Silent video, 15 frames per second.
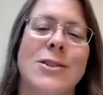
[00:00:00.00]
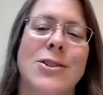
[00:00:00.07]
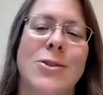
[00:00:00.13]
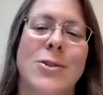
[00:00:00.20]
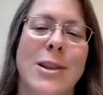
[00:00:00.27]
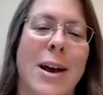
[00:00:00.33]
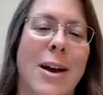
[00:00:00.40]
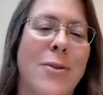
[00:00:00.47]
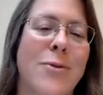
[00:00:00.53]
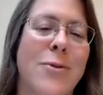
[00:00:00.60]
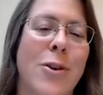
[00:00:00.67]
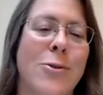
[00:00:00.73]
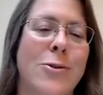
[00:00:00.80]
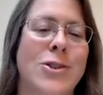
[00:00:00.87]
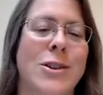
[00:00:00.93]
to love
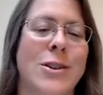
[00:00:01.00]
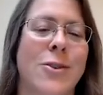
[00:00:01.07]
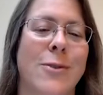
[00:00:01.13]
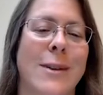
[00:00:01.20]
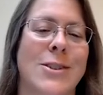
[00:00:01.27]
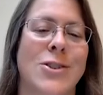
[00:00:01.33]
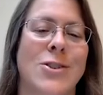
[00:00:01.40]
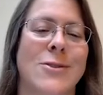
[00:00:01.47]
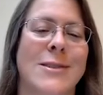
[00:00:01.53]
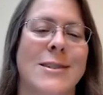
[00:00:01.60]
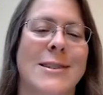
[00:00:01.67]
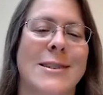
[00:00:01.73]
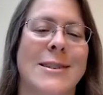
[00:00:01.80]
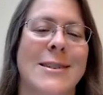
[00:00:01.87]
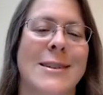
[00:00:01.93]
ocean creatures.